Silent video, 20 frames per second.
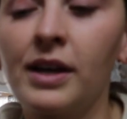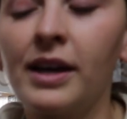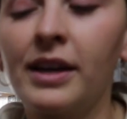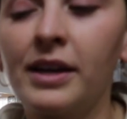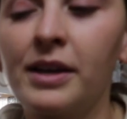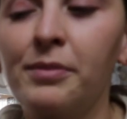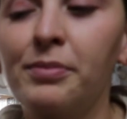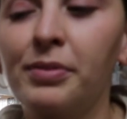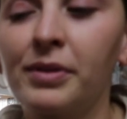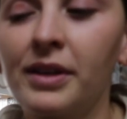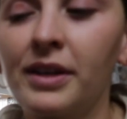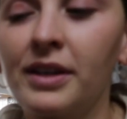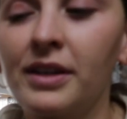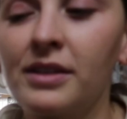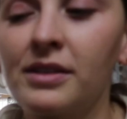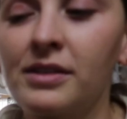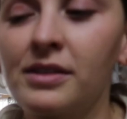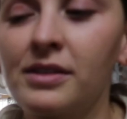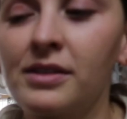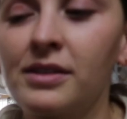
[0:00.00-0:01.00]
that he
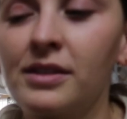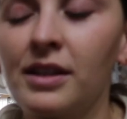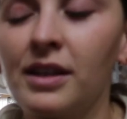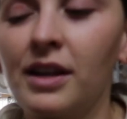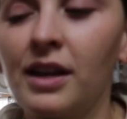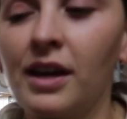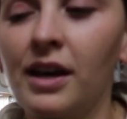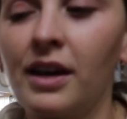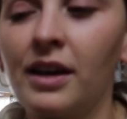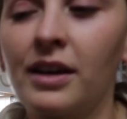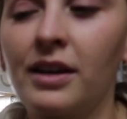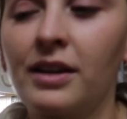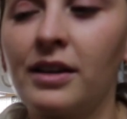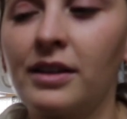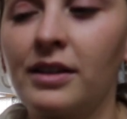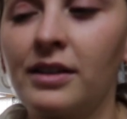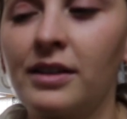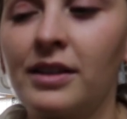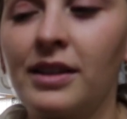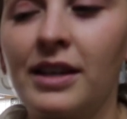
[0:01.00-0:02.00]
plays that
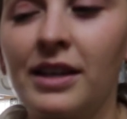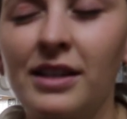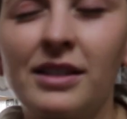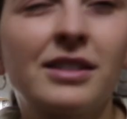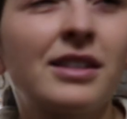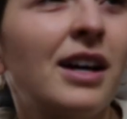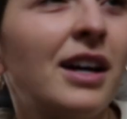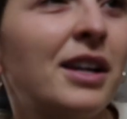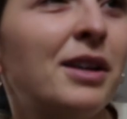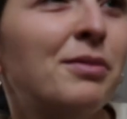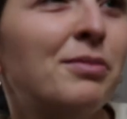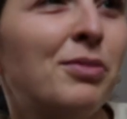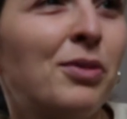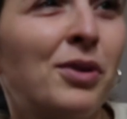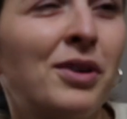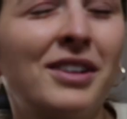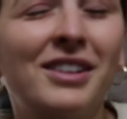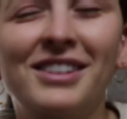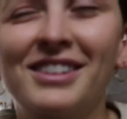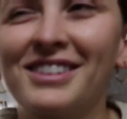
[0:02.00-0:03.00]
Soccer. I think Hockey. is kind of
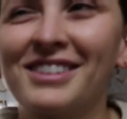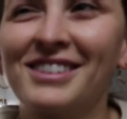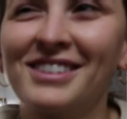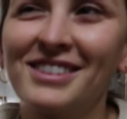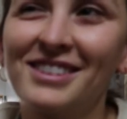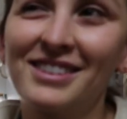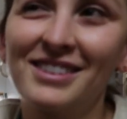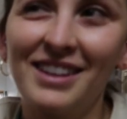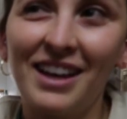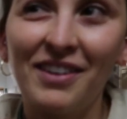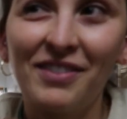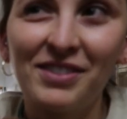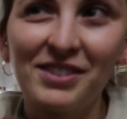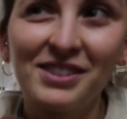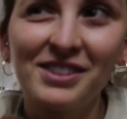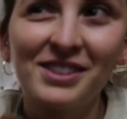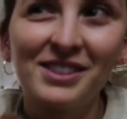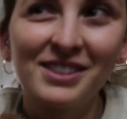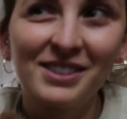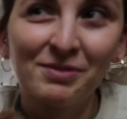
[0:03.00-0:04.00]
born.
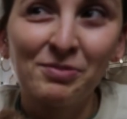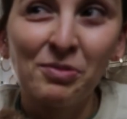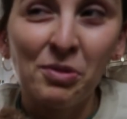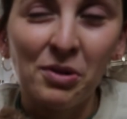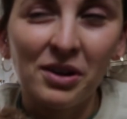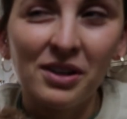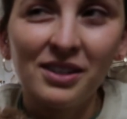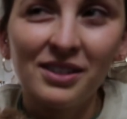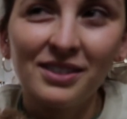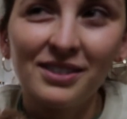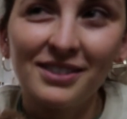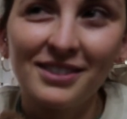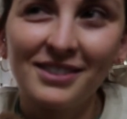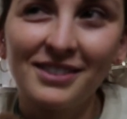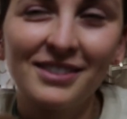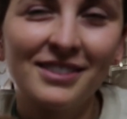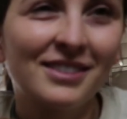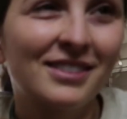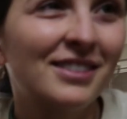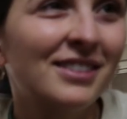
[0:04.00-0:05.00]
Evan's sport. Golf.
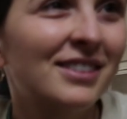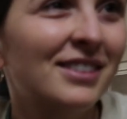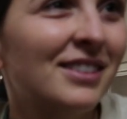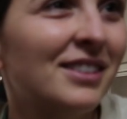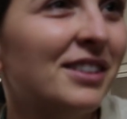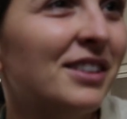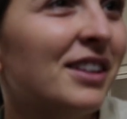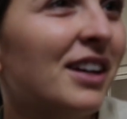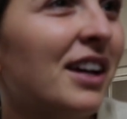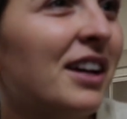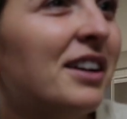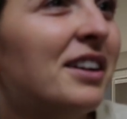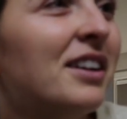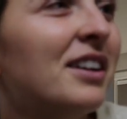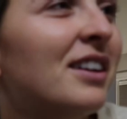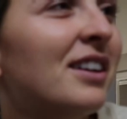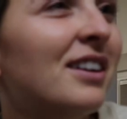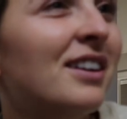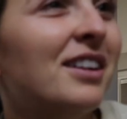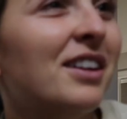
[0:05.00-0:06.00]
Okay.
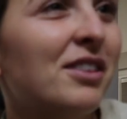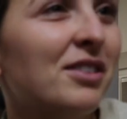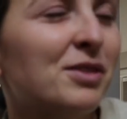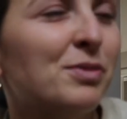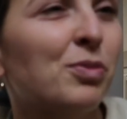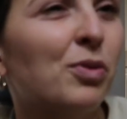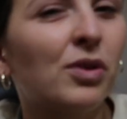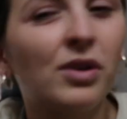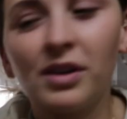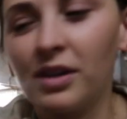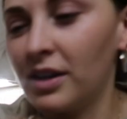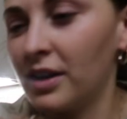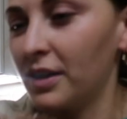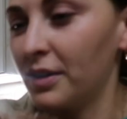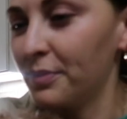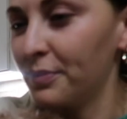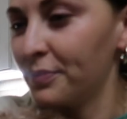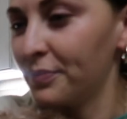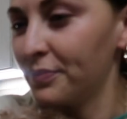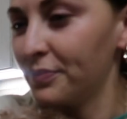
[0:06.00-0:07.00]
Another sport.
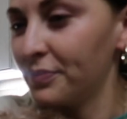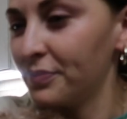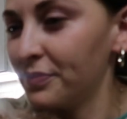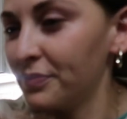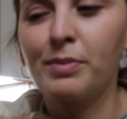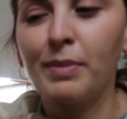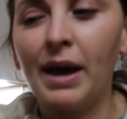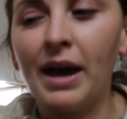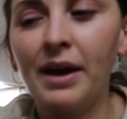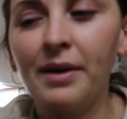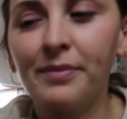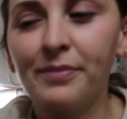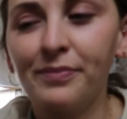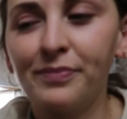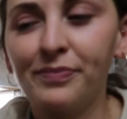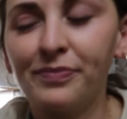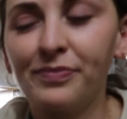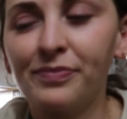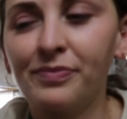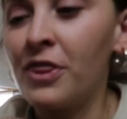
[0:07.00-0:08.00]
Um, Coffee. The bat.
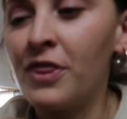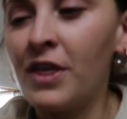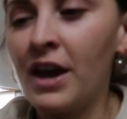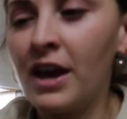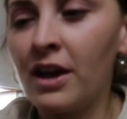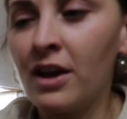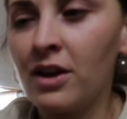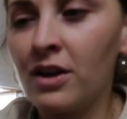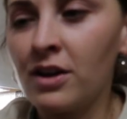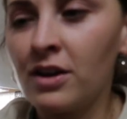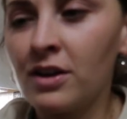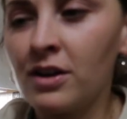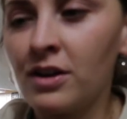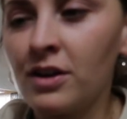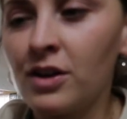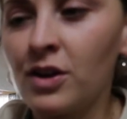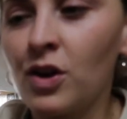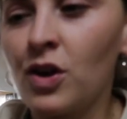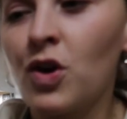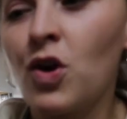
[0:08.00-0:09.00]

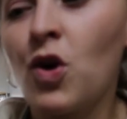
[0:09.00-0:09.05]
There